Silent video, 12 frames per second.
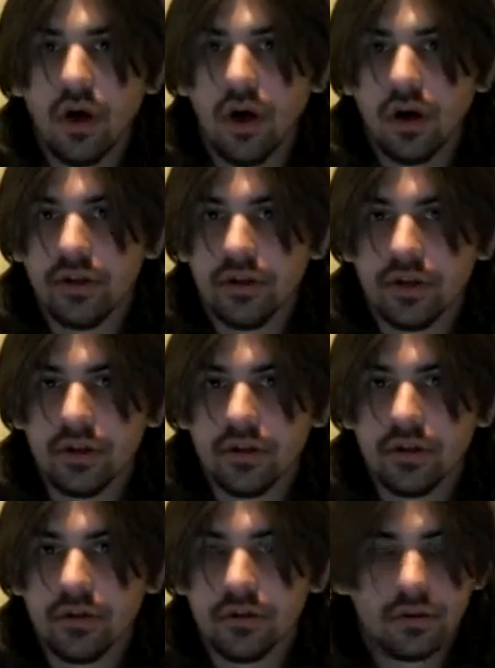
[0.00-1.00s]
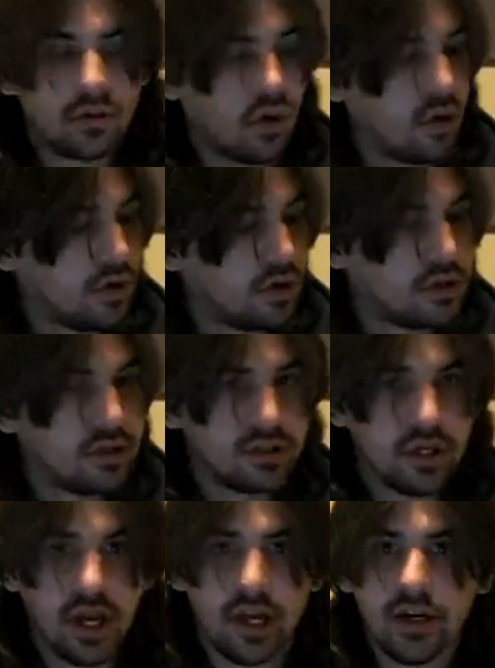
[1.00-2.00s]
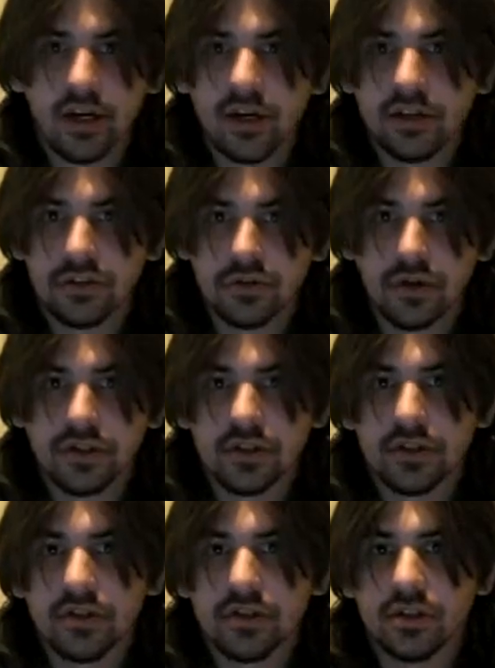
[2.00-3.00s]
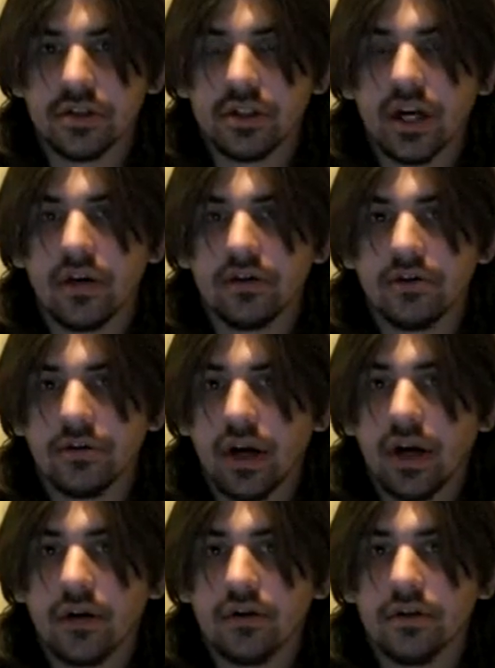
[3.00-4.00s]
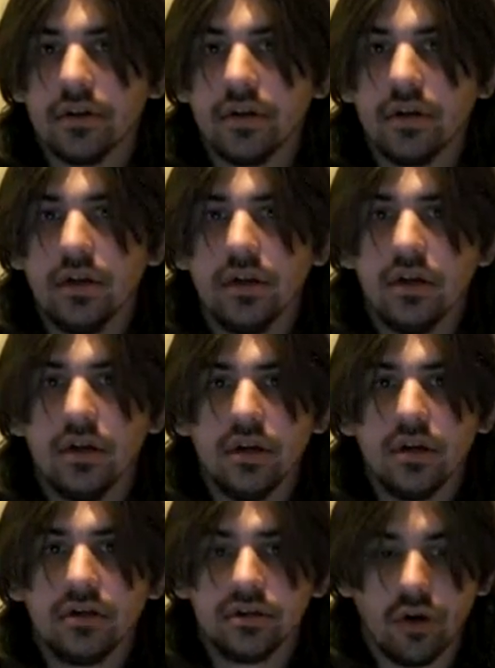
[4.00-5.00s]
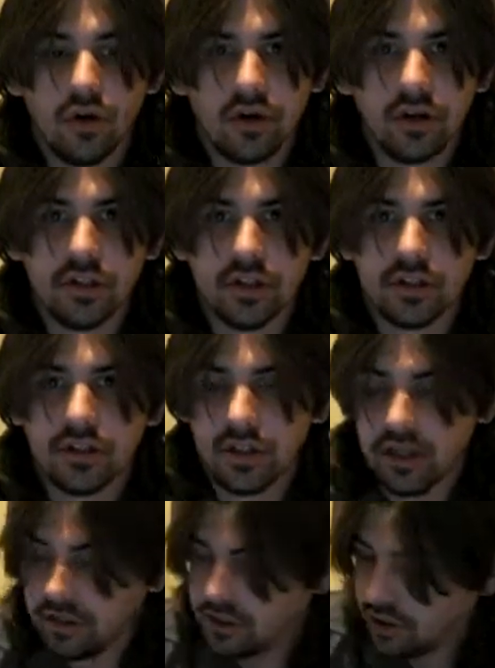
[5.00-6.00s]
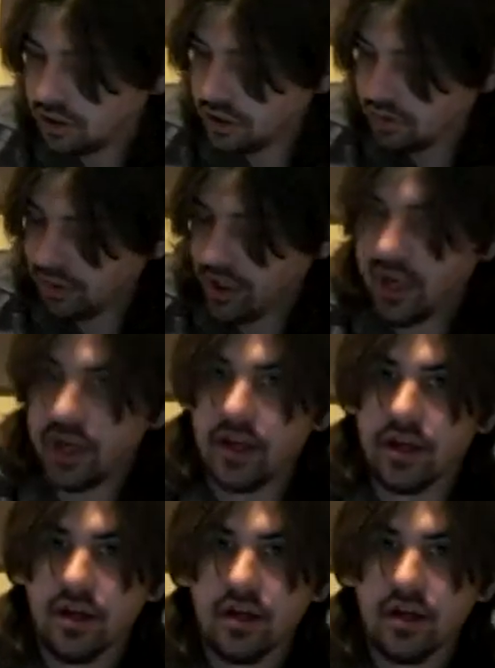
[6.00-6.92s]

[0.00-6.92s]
on the chords, and it switches the sounds around. So you can just easily play, and